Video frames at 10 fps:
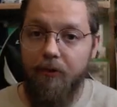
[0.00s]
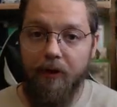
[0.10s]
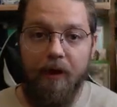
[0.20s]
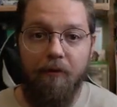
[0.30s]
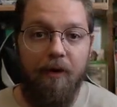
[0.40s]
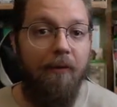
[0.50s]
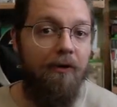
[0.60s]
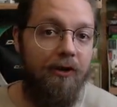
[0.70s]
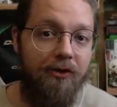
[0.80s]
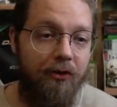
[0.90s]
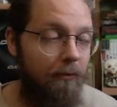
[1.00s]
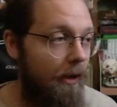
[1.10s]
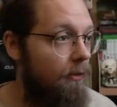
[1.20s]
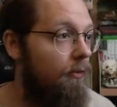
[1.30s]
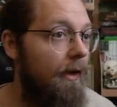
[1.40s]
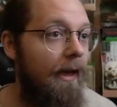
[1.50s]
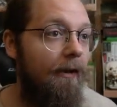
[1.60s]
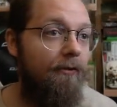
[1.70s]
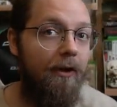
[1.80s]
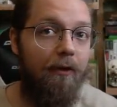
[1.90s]
the game in my dressing room. I don't want to
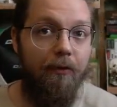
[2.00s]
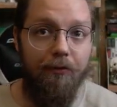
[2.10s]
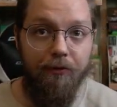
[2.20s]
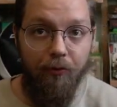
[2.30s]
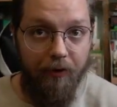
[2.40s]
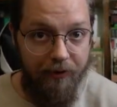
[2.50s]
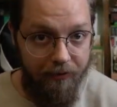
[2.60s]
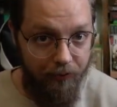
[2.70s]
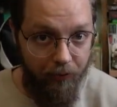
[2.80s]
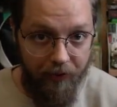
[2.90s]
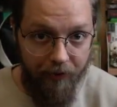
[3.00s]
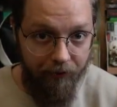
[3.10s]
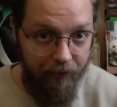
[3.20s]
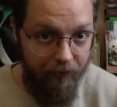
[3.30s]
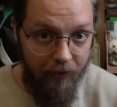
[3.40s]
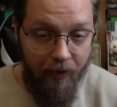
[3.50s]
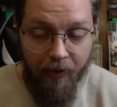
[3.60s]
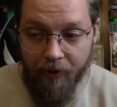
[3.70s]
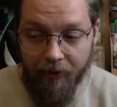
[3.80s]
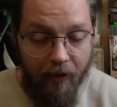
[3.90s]
have to go through 20 different
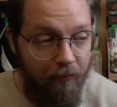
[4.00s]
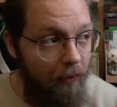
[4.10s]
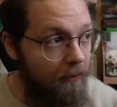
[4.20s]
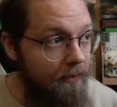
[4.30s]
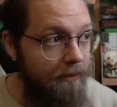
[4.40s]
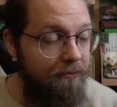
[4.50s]
game modes